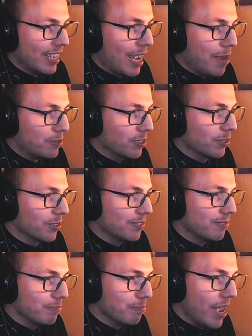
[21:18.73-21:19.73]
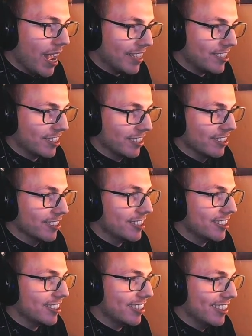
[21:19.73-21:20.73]
Absolute mad
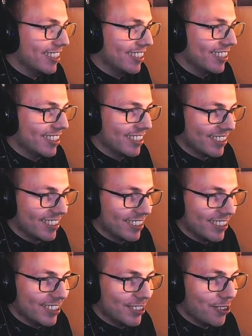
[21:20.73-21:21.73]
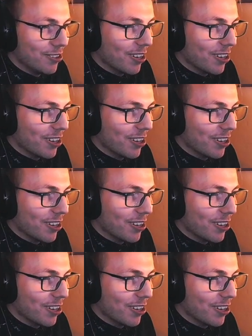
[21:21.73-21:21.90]
skills. No